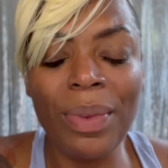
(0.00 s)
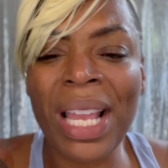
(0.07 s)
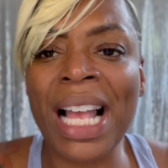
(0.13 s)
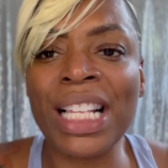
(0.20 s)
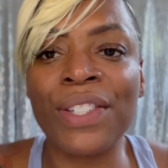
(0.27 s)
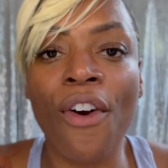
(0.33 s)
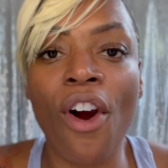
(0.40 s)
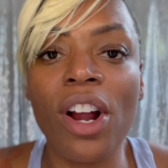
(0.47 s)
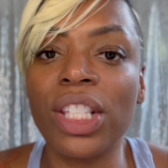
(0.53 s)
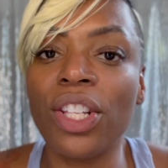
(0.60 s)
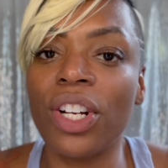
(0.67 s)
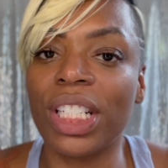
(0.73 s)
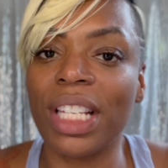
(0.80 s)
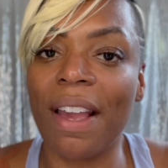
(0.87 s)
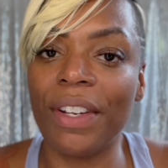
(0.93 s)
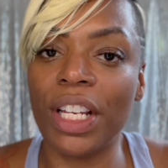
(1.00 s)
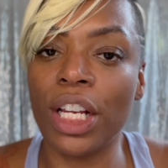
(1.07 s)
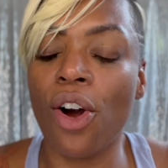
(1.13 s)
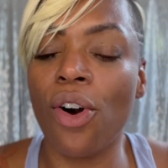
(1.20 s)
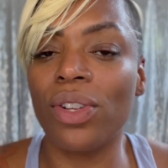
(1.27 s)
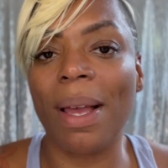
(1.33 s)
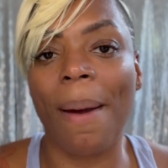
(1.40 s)
As far as longevity
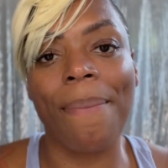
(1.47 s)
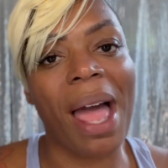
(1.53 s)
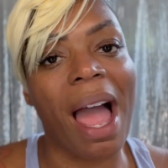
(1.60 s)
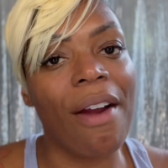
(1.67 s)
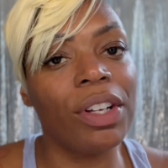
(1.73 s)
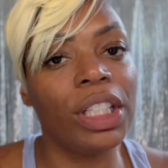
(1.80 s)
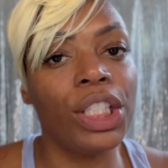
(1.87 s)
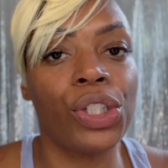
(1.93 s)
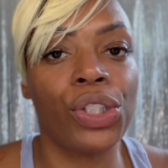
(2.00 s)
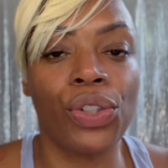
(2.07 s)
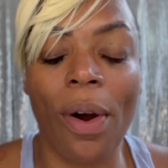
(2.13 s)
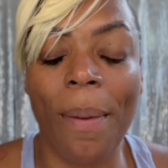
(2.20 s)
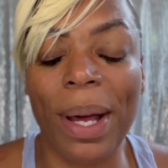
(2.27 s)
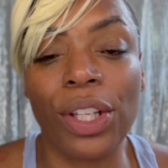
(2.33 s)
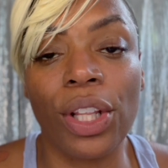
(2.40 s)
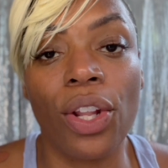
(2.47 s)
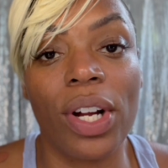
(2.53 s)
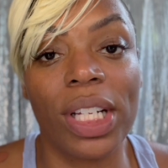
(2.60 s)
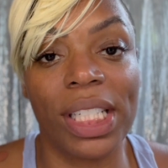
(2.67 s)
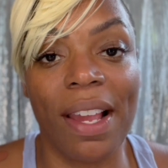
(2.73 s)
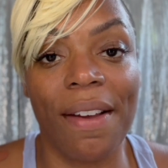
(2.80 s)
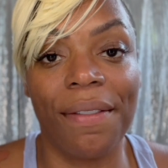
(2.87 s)
goes, I'm not really sure about the
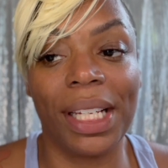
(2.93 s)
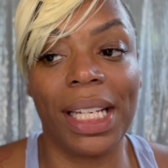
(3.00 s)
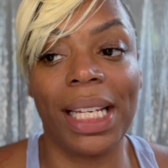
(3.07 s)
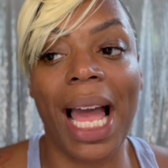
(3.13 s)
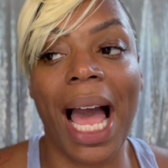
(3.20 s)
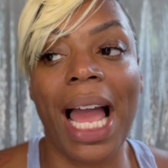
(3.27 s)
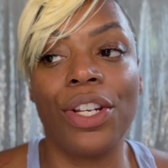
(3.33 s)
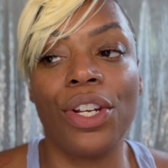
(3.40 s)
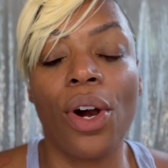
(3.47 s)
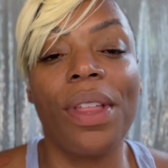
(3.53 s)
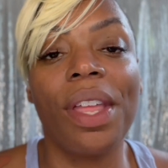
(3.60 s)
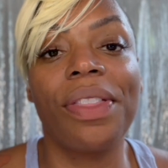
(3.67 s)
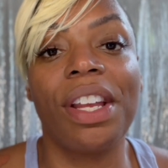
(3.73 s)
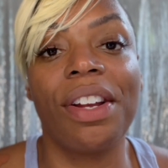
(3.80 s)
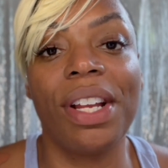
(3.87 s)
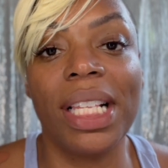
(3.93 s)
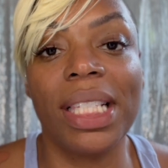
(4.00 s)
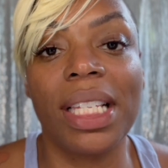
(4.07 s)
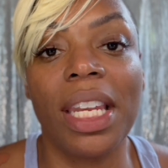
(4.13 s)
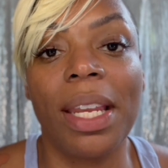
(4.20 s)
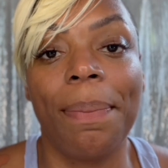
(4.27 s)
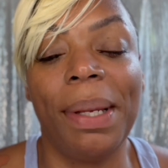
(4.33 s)
longevity. I know that there is
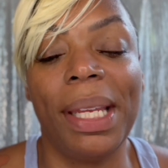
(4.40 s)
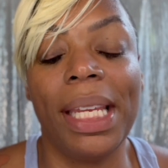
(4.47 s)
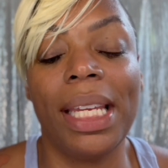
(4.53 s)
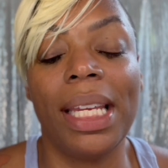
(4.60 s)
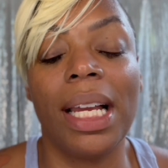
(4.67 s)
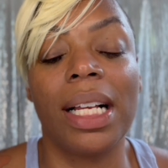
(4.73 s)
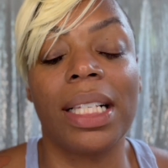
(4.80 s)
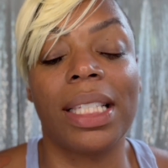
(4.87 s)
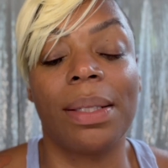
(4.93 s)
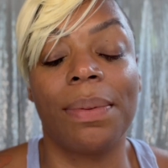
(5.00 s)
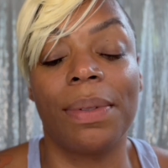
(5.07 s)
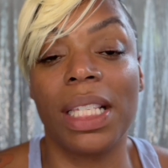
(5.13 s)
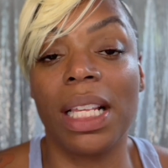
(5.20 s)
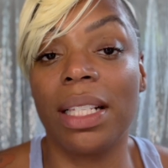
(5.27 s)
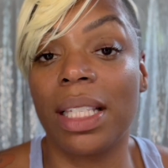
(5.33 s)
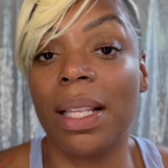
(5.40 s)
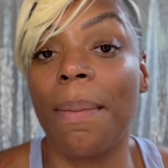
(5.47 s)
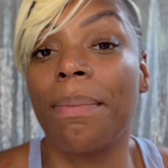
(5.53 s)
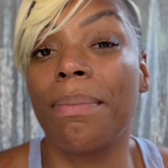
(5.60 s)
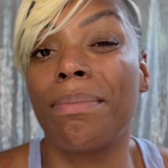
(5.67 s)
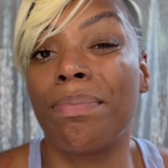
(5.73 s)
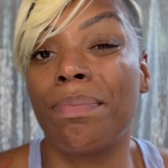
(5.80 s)
going to be
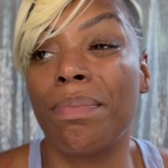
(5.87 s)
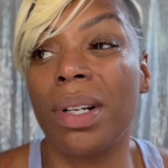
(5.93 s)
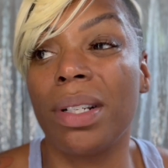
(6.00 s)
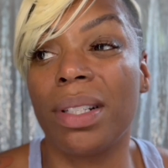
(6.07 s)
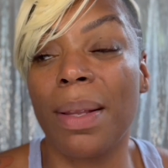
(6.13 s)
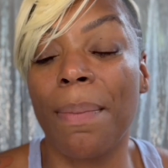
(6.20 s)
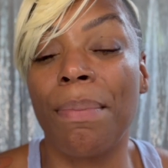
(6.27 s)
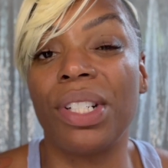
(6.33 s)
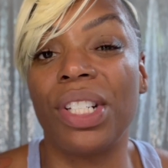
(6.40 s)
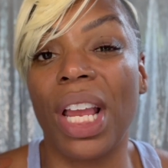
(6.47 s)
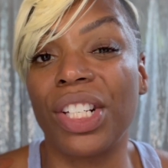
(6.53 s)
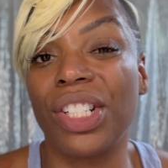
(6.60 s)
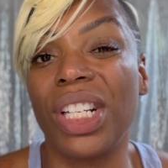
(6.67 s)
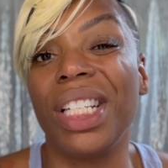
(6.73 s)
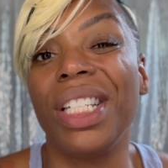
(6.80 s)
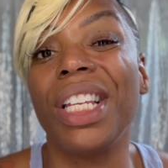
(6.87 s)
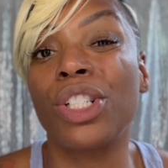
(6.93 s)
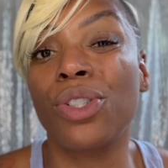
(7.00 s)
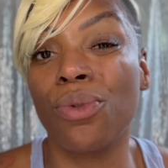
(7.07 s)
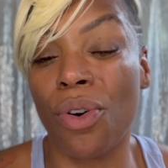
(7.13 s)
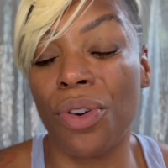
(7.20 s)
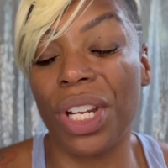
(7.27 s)
some projection
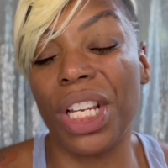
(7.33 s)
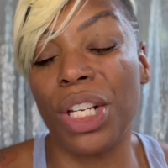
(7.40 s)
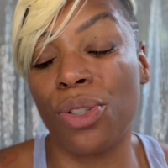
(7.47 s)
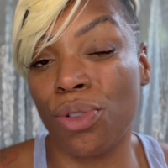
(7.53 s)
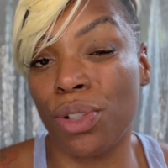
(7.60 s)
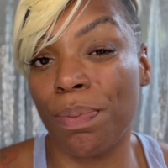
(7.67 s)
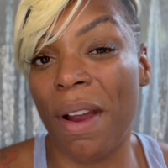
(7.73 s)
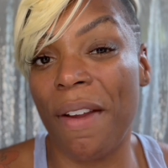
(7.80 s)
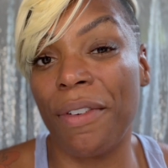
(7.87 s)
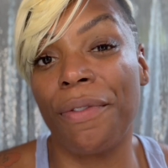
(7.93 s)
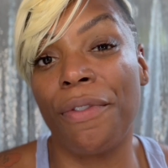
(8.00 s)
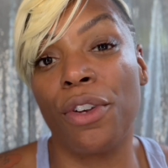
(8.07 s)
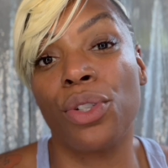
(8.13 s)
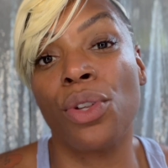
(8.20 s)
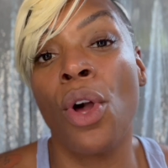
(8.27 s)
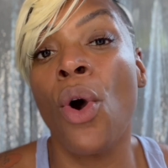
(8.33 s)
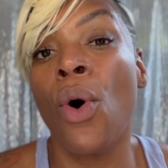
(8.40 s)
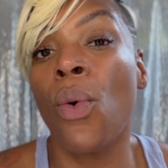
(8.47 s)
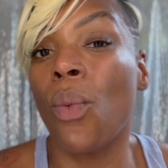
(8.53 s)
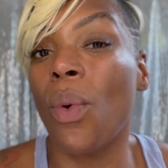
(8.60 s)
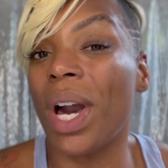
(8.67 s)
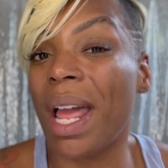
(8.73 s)
initial spray for the
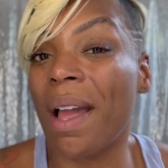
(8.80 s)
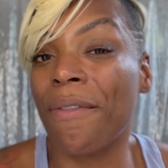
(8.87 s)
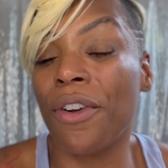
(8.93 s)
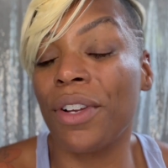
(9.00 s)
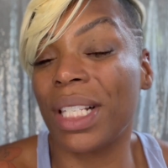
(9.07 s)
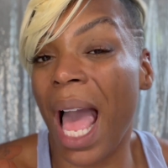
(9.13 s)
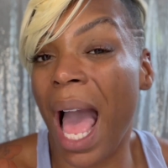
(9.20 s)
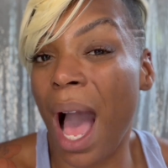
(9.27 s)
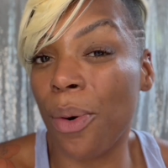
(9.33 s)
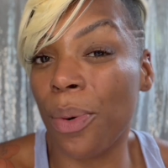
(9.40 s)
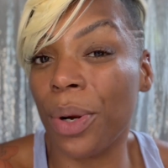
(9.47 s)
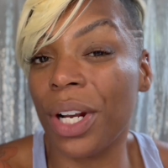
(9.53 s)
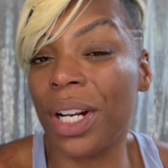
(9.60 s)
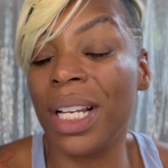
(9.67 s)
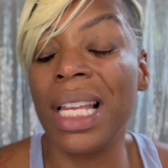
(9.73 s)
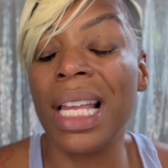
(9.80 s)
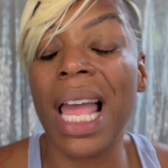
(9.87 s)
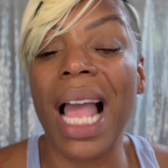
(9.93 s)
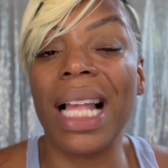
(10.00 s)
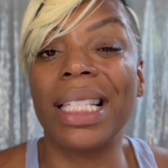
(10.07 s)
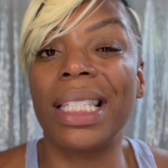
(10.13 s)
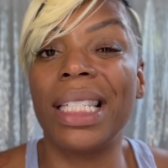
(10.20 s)
first hour,
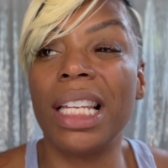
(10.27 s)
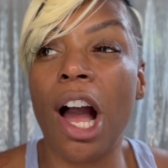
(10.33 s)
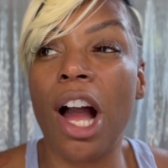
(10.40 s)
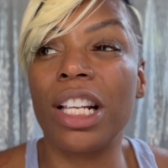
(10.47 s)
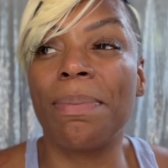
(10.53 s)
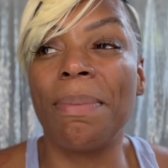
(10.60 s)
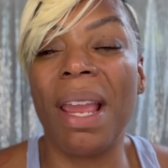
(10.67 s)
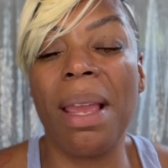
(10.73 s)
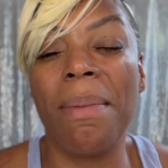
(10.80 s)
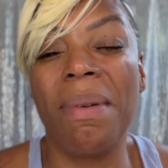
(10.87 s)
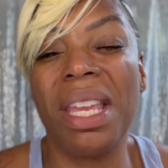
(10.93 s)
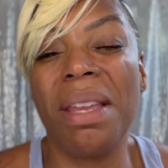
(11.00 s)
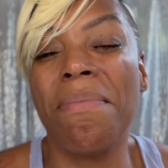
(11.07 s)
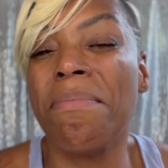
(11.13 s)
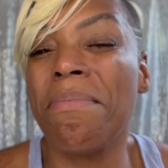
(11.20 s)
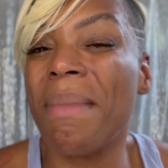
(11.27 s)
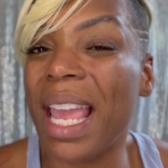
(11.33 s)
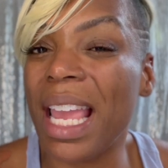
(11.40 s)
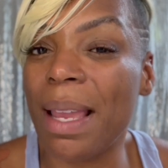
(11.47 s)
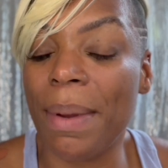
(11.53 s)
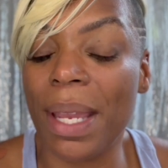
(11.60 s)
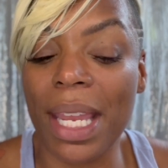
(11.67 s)
and sillage
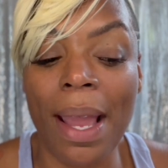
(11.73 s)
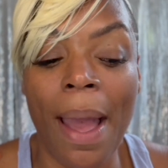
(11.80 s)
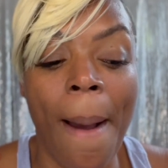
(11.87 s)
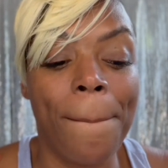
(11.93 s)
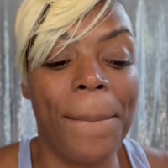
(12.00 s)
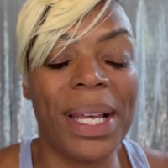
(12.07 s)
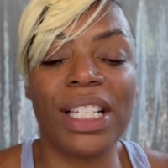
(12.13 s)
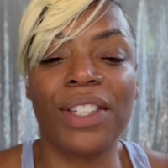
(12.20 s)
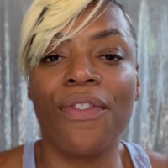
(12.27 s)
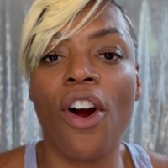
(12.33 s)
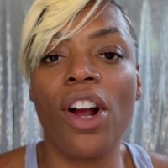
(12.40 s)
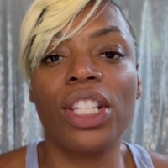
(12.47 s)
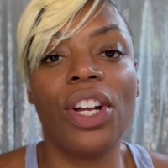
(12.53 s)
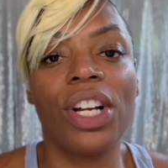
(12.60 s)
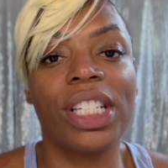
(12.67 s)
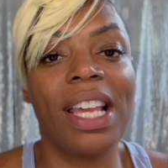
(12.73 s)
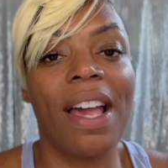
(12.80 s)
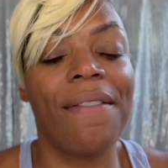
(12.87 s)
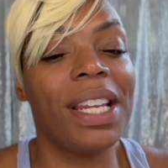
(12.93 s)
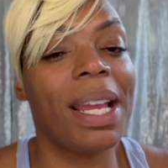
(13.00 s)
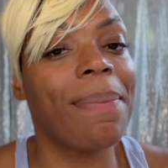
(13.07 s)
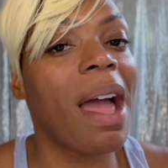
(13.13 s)
maybe. But as far as
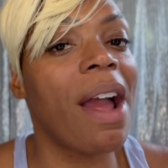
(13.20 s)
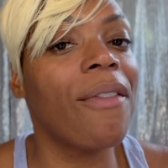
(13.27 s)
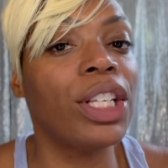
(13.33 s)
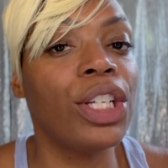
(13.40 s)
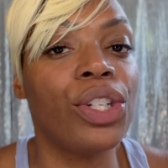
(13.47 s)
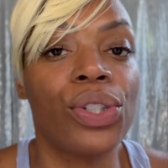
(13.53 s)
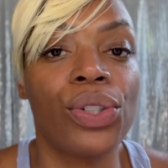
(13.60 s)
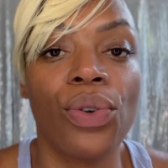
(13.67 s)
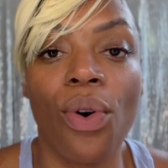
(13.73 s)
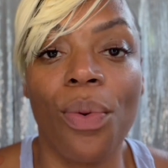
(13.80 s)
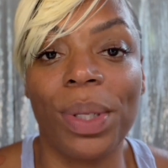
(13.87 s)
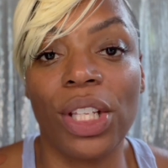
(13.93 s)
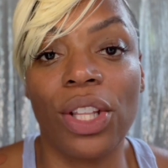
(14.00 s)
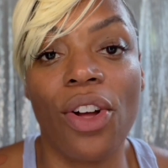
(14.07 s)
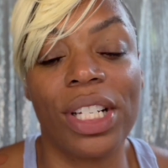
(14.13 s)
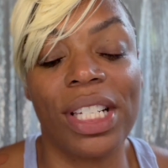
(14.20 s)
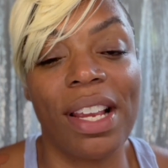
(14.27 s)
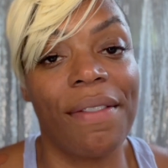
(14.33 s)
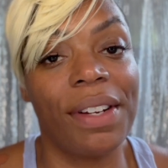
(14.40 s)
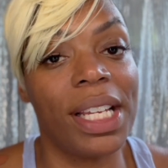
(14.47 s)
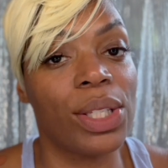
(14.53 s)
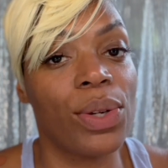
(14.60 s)
longevity, I'm not really sure what the
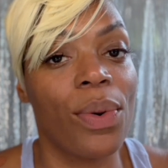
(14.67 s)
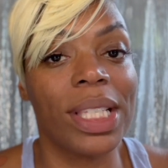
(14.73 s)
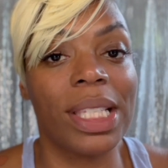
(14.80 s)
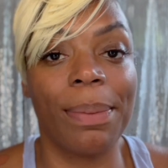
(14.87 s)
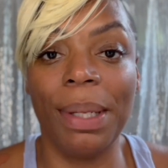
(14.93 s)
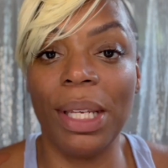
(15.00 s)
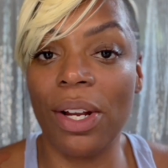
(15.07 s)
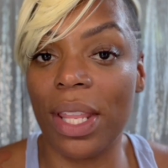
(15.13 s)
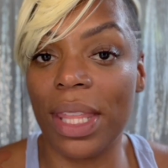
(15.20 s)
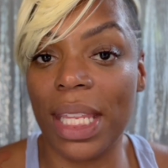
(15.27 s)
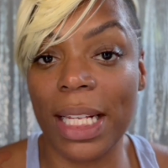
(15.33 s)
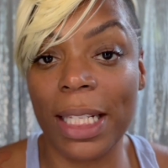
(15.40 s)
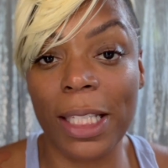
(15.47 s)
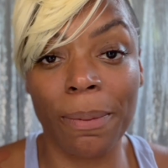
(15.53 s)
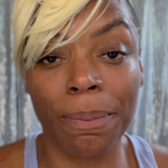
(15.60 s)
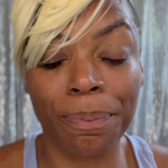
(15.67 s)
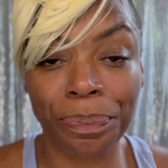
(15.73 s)
longevity is going to be on this.